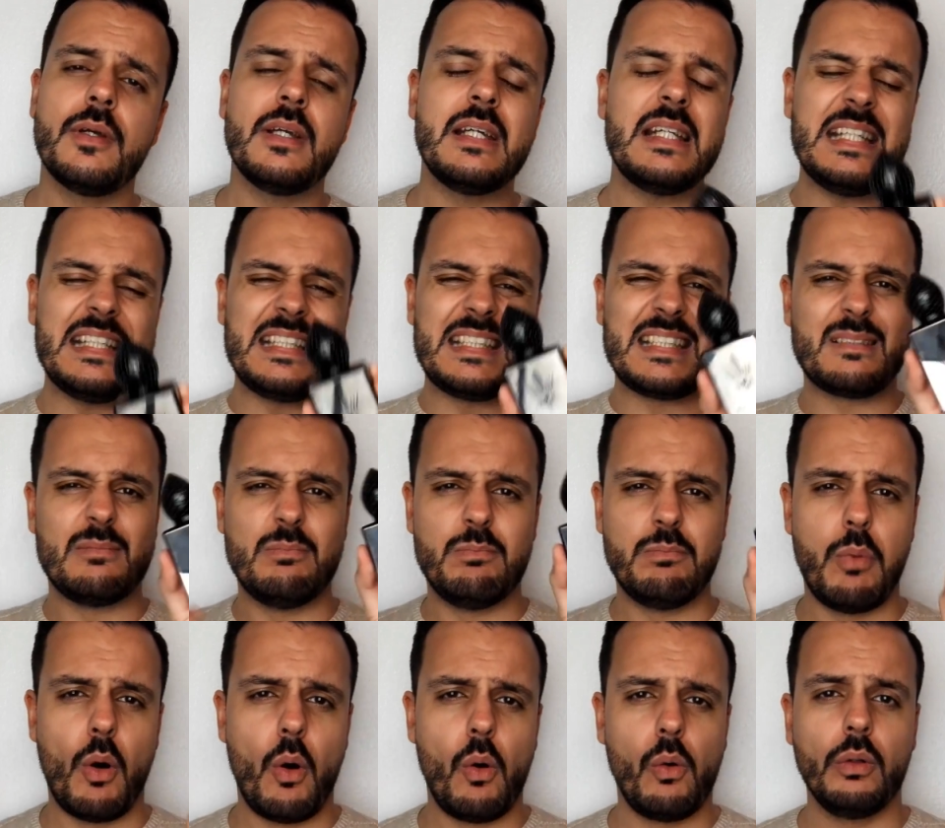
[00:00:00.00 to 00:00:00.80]
it's
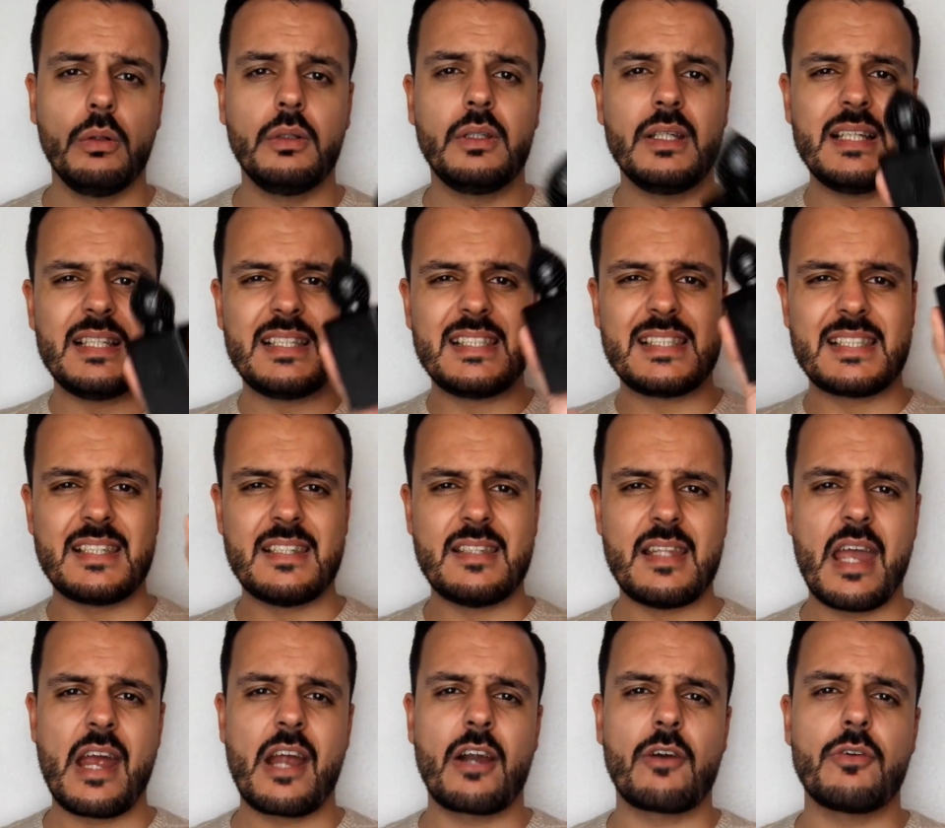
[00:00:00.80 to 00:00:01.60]
bold, it's
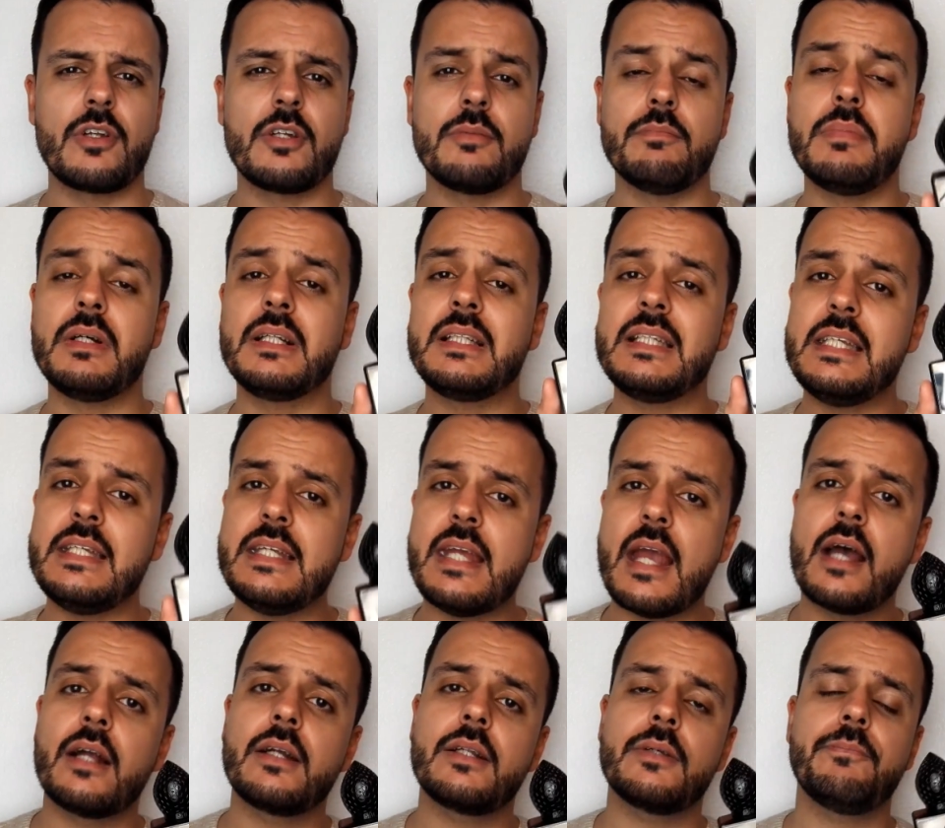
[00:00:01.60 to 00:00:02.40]
daring, but
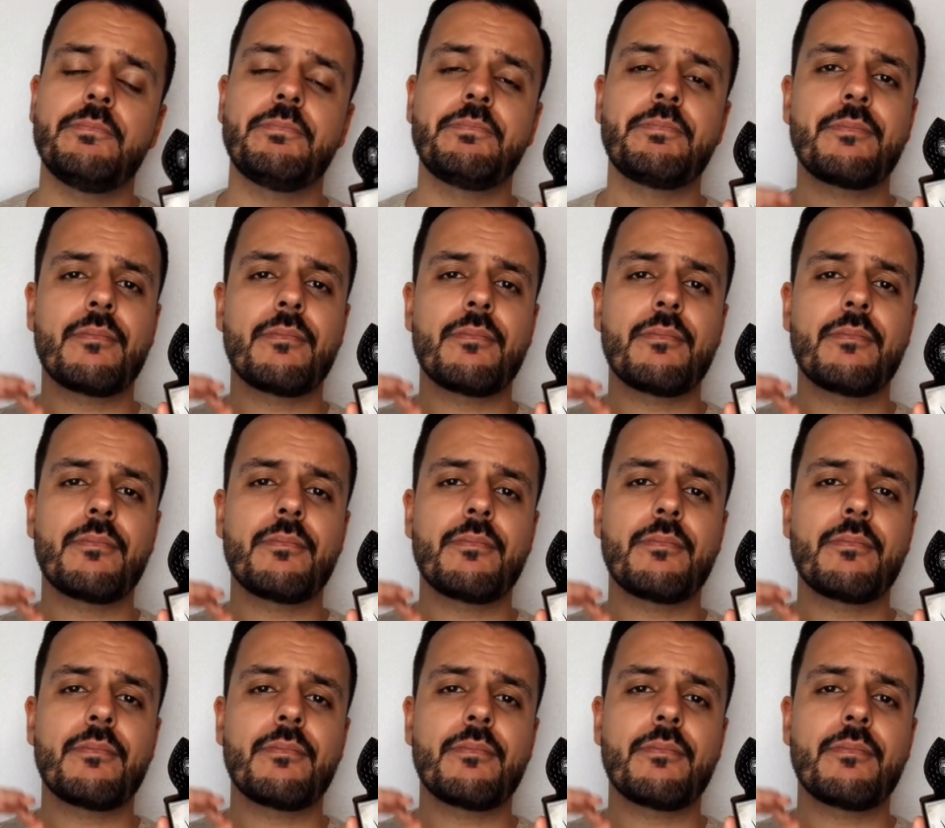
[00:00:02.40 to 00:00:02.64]
yet